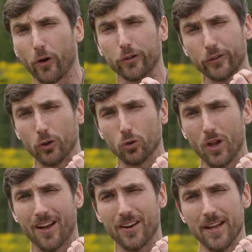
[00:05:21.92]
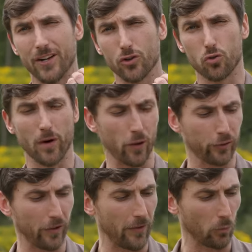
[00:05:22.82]
are still not
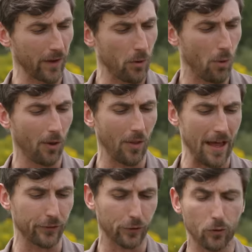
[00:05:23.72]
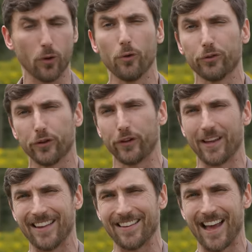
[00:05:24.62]
triggers, and the recoil as close as it
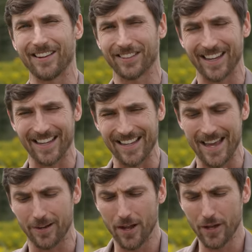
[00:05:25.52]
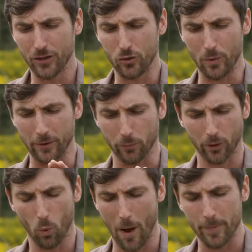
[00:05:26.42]
can as it can get to a
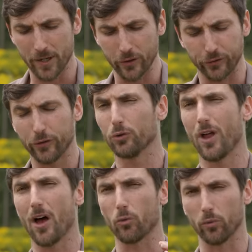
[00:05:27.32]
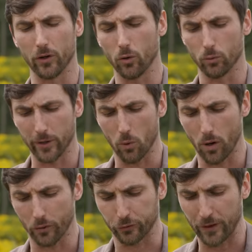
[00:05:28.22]
real weapon is still not real
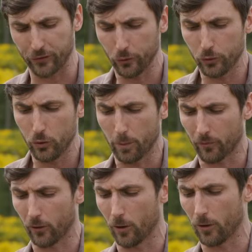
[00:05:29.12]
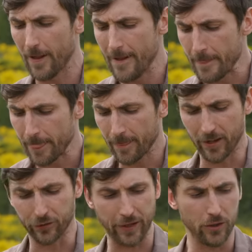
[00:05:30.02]
recoil. So I still do prefer
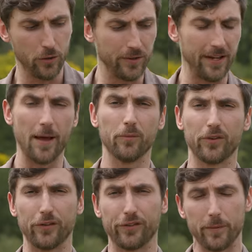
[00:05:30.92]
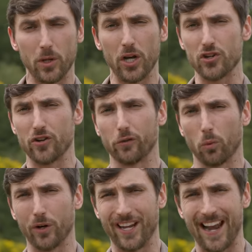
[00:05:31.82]
things like UTMs and simunitions
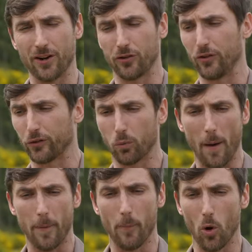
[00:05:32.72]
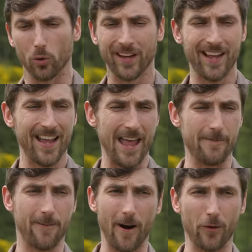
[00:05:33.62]
where you can actually just swap a bolt
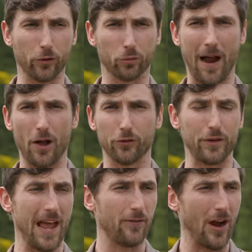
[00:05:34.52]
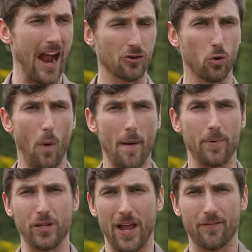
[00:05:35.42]
and fire those rounds and you have your actual
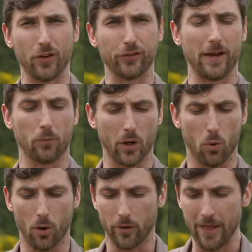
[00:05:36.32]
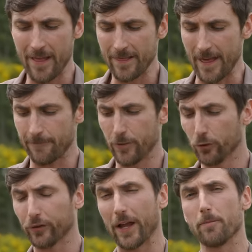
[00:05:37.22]
weapon, you have the same recoil. That
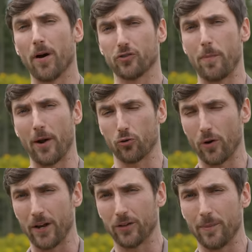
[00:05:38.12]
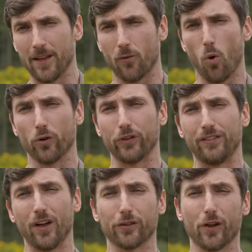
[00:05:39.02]
feels like much better training to me. Of course,
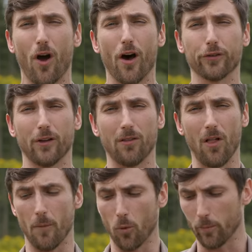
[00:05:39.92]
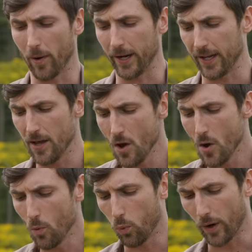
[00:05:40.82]
it does cost a lot more money.
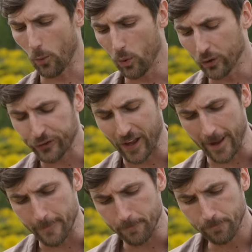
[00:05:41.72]
What I will say